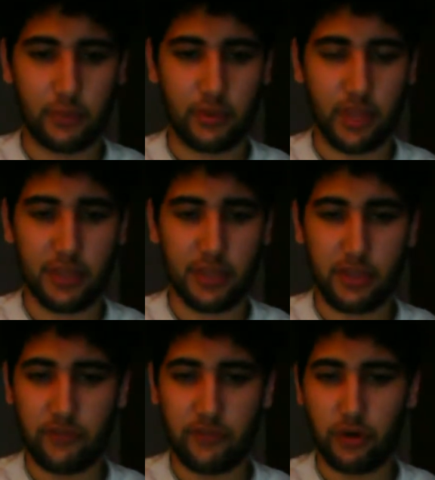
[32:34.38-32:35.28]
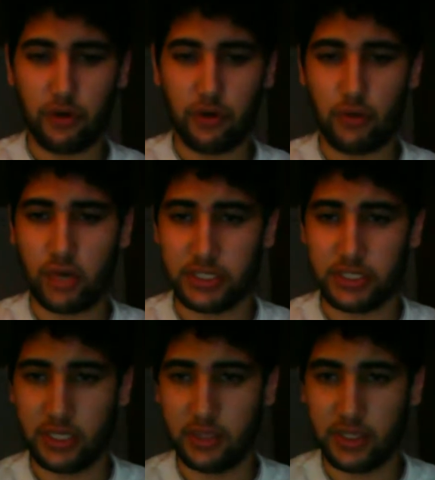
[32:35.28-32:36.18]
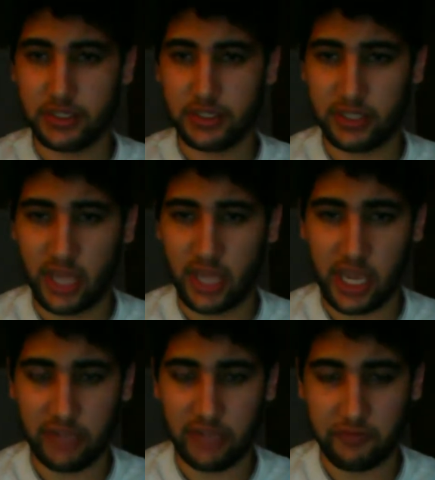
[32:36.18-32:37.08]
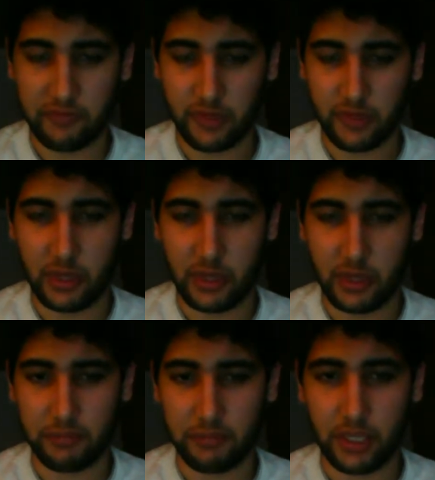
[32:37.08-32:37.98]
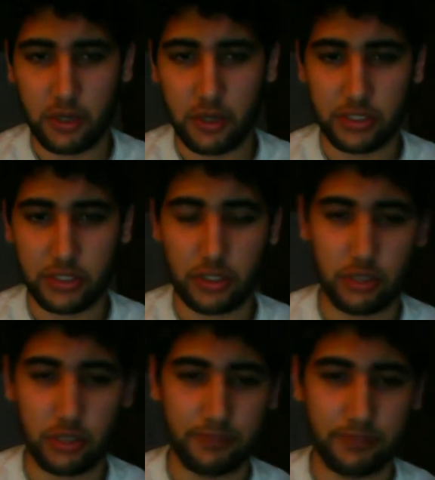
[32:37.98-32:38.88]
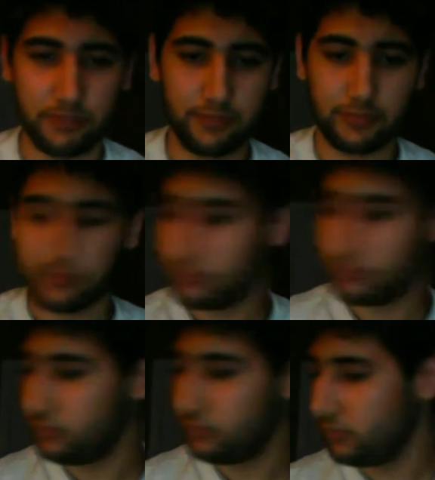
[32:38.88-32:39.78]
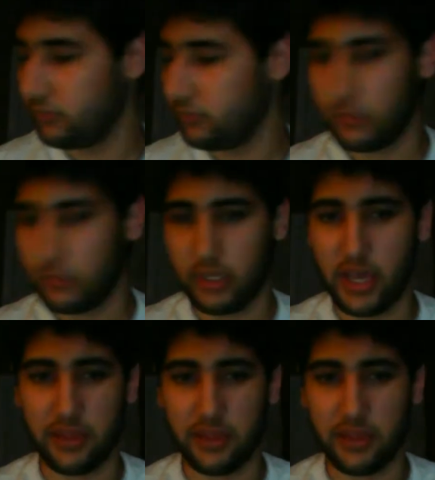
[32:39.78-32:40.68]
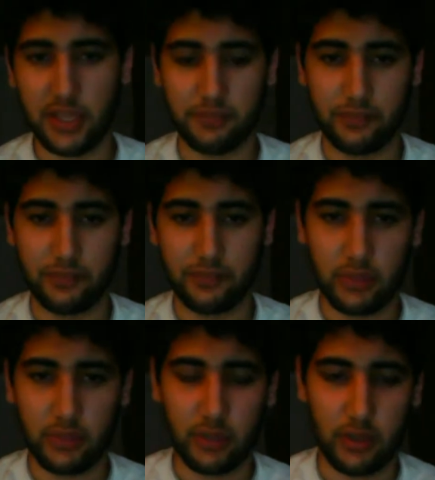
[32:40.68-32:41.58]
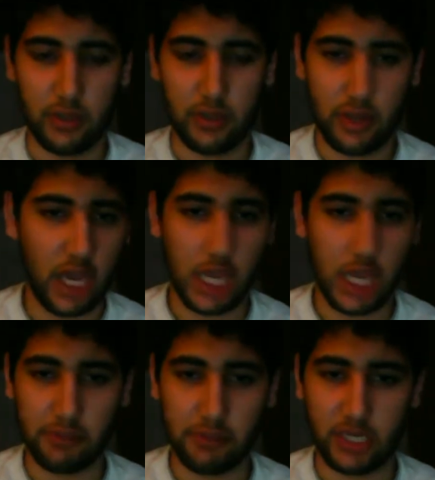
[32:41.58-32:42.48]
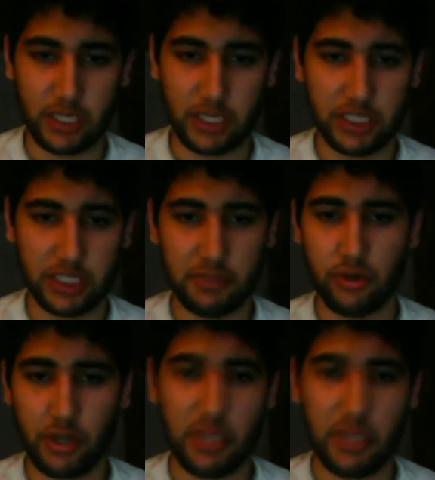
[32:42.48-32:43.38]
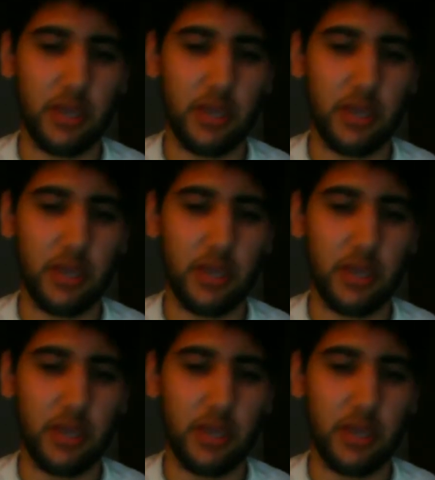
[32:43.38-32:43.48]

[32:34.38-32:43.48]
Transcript: thank you for watching this live video. So yeah, thank you. I'm Kanshi Mikuroi,